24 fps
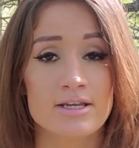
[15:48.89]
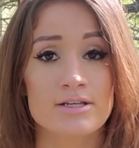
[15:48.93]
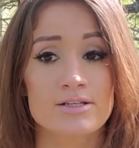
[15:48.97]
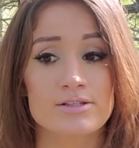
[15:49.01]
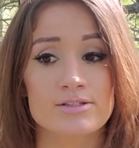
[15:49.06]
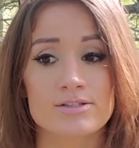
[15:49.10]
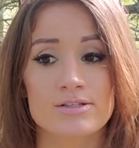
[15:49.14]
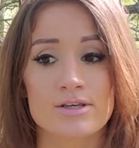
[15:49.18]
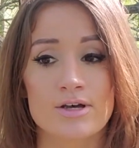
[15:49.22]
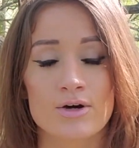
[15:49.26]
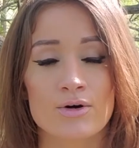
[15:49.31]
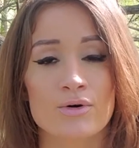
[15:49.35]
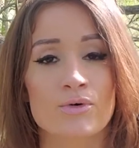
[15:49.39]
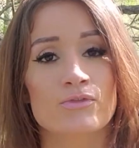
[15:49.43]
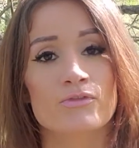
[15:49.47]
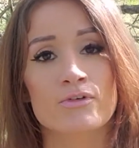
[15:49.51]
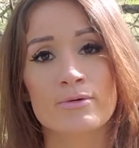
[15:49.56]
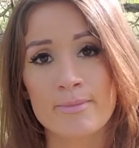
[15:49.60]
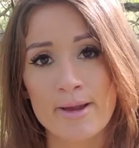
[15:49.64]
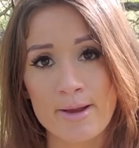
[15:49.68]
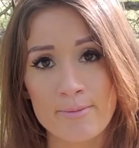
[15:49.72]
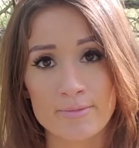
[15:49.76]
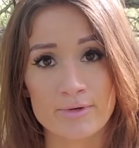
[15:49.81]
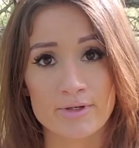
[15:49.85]
So
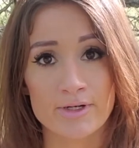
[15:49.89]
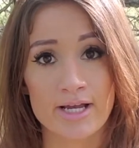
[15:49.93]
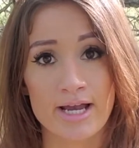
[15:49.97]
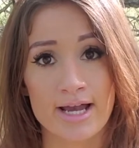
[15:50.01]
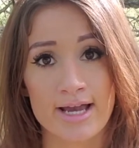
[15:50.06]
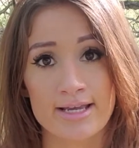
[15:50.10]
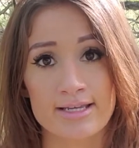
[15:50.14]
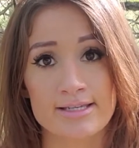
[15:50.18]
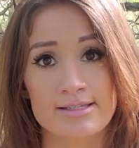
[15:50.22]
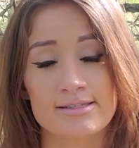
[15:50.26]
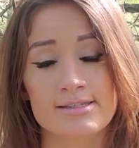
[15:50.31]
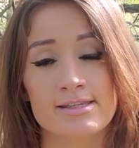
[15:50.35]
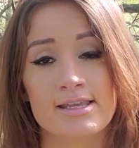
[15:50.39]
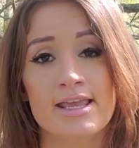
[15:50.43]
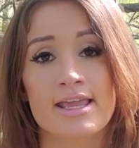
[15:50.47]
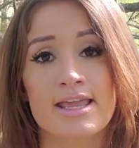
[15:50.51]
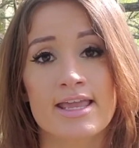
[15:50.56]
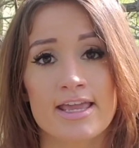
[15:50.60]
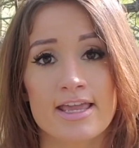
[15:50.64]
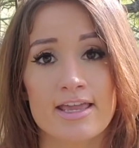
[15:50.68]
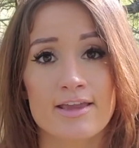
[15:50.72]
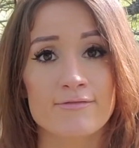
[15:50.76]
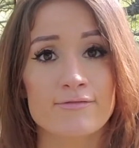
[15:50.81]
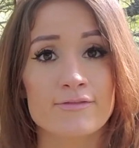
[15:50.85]
remember, guys,
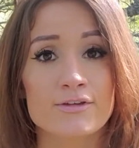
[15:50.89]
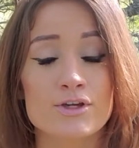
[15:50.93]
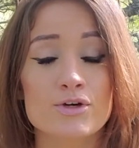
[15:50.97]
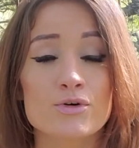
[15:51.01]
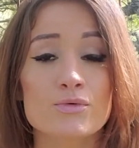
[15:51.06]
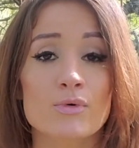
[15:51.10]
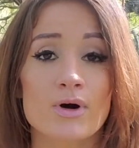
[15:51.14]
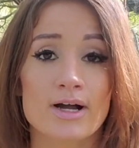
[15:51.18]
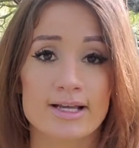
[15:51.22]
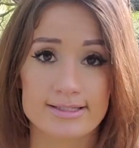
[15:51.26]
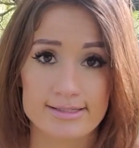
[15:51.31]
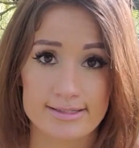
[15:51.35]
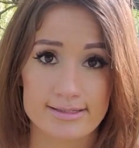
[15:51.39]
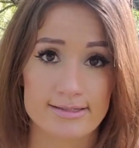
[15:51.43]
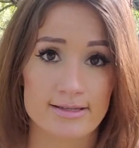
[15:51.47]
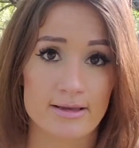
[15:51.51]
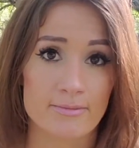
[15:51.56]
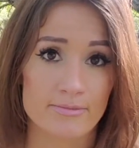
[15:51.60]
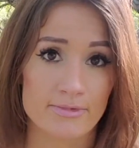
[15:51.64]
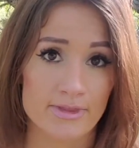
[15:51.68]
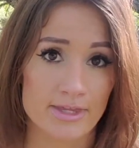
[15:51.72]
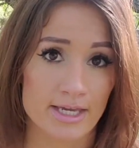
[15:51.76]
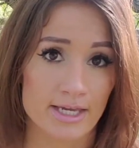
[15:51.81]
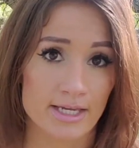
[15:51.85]
if you want
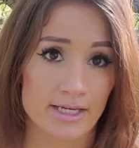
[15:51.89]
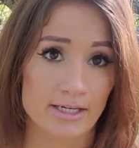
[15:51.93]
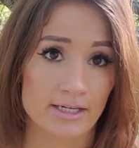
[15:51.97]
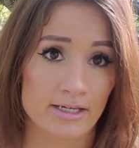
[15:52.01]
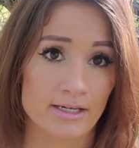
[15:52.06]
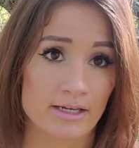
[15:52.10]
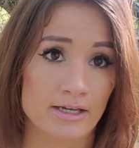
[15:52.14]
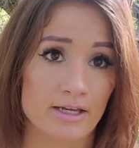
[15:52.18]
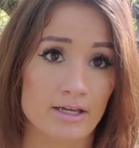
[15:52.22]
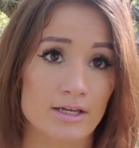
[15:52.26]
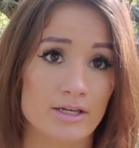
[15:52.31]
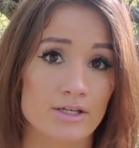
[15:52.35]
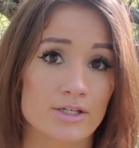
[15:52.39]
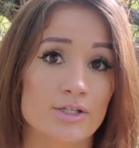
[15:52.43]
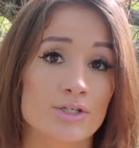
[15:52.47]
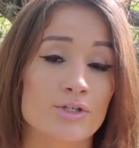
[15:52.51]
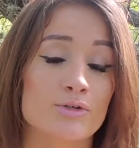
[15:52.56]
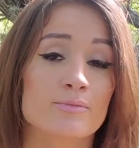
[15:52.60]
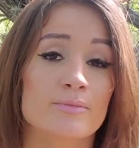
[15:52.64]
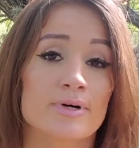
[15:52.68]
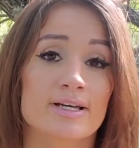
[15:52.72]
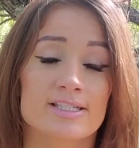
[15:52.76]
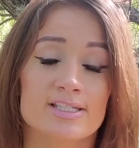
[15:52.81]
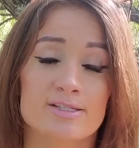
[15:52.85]
something, you
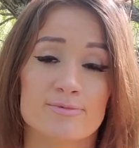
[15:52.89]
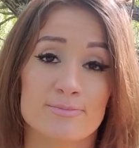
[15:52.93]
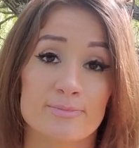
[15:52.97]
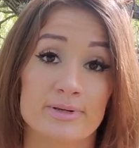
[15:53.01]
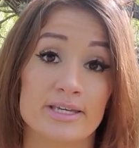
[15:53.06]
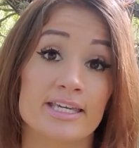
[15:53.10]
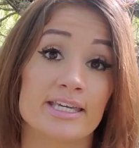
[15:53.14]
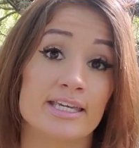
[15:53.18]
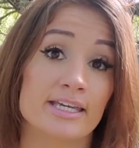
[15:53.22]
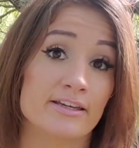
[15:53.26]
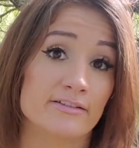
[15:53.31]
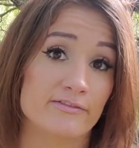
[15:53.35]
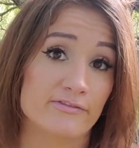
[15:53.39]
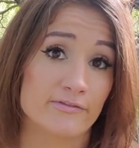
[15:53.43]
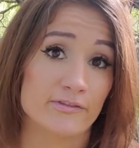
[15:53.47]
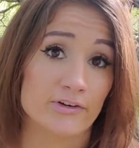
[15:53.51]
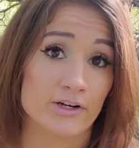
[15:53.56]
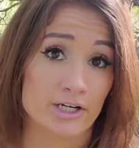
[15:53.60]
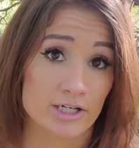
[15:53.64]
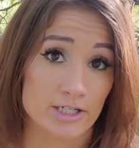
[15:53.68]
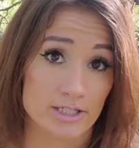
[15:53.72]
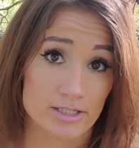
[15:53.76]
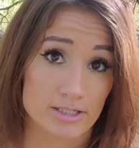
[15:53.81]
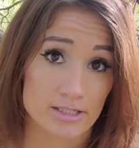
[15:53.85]
must be it
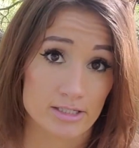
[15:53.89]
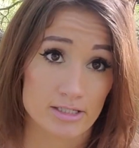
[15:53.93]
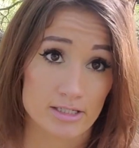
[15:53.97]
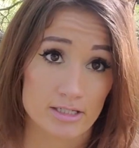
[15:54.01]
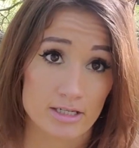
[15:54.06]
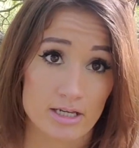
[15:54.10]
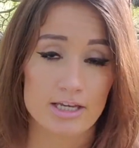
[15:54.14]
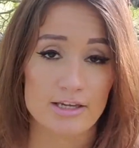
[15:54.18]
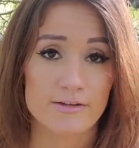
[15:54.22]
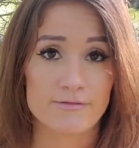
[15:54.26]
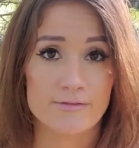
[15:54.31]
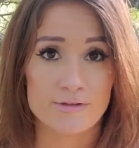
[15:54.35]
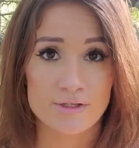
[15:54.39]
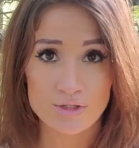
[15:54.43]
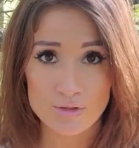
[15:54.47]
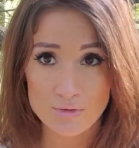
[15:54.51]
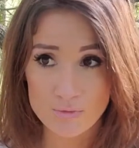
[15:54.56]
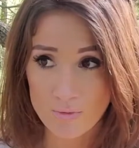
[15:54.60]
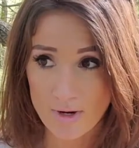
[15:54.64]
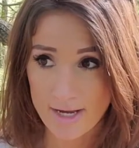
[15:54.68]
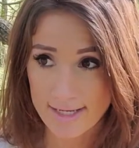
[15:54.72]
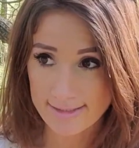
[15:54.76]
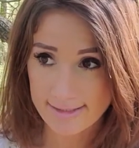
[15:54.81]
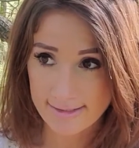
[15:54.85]
first. If you
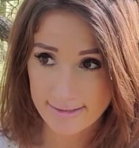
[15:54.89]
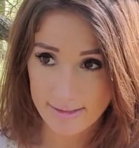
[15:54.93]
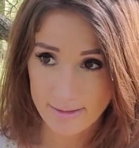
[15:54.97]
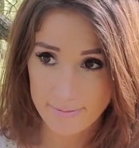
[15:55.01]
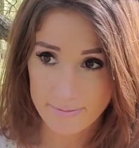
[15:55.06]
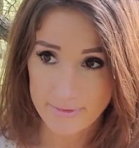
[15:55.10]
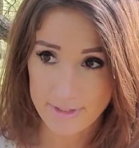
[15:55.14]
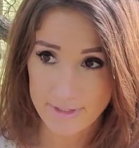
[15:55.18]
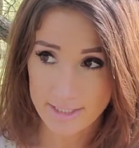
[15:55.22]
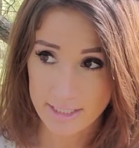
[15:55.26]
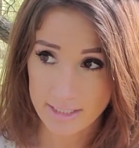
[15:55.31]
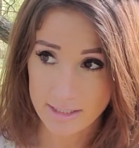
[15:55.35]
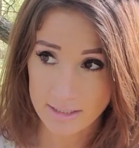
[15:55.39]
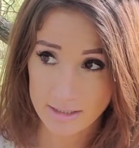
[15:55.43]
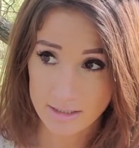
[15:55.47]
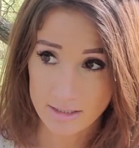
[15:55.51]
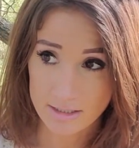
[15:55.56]
want something